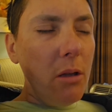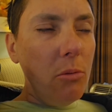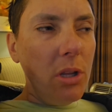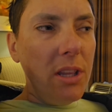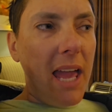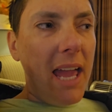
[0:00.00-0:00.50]

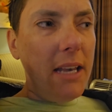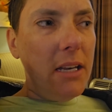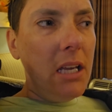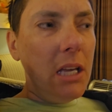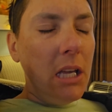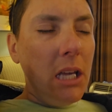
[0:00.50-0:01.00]
Well
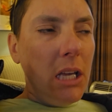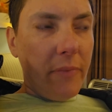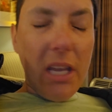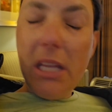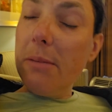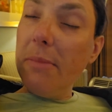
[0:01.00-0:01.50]
then,
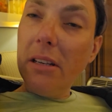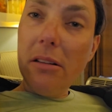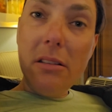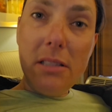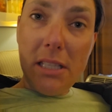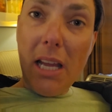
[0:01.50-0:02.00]
in the
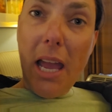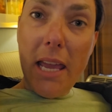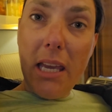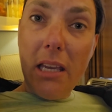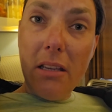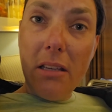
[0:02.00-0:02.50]
middle of the
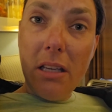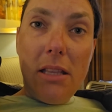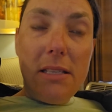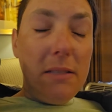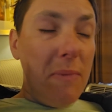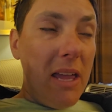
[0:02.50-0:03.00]
night,
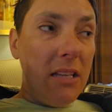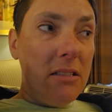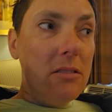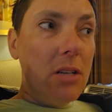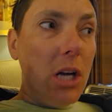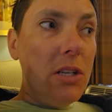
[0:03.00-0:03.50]
this man
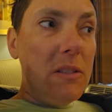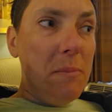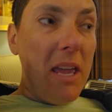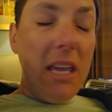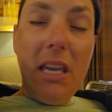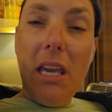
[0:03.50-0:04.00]
starts
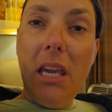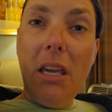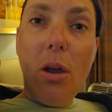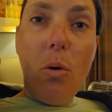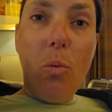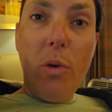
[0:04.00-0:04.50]

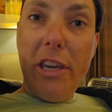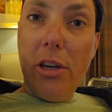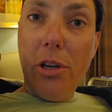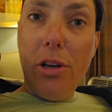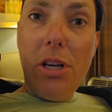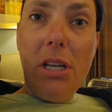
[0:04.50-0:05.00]
making
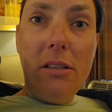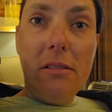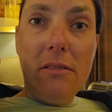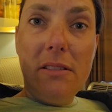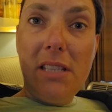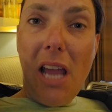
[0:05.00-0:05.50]
weird
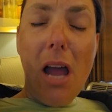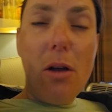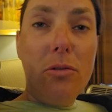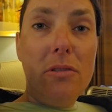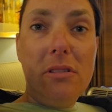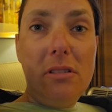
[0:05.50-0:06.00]

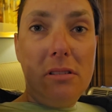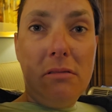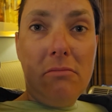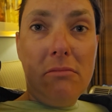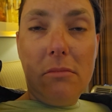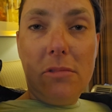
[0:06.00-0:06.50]
sounds
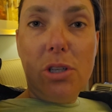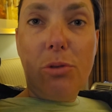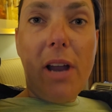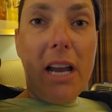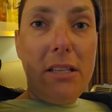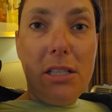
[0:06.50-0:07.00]

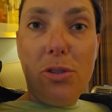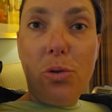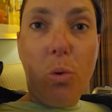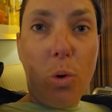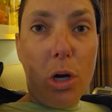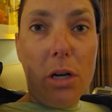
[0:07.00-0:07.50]
directed
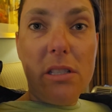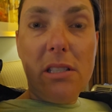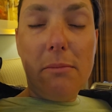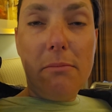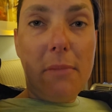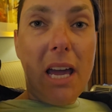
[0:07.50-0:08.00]

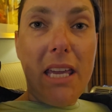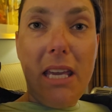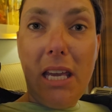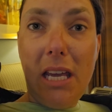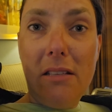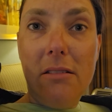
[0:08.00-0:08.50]
towards my
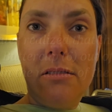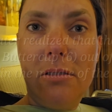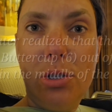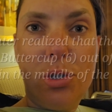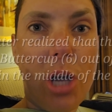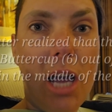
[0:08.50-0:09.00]
kids
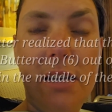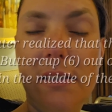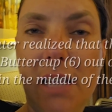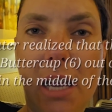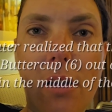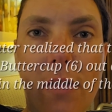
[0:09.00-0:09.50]
to try to
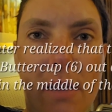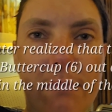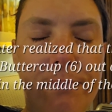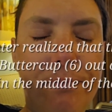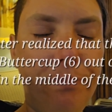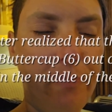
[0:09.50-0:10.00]
scare
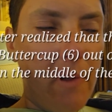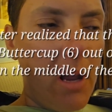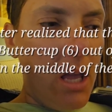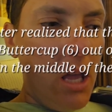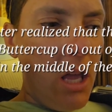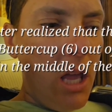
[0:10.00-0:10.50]
them
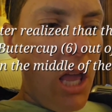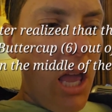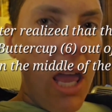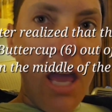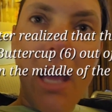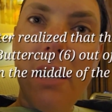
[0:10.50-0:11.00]

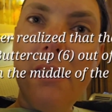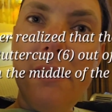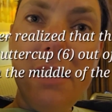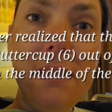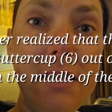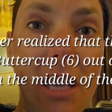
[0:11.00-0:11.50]
and it
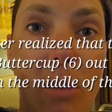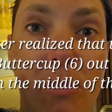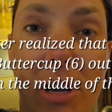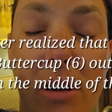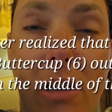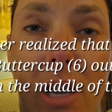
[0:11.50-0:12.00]
did scare
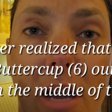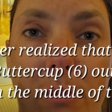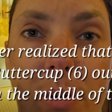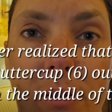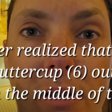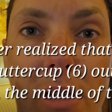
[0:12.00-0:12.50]

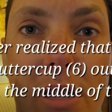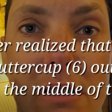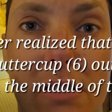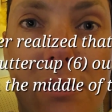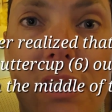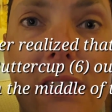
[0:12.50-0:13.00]
Buttercup.
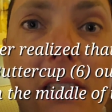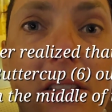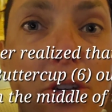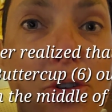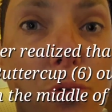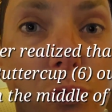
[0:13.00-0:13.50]
So this is
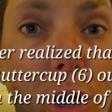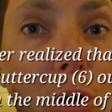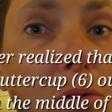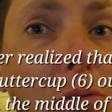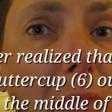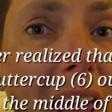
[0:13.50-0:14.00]
a grown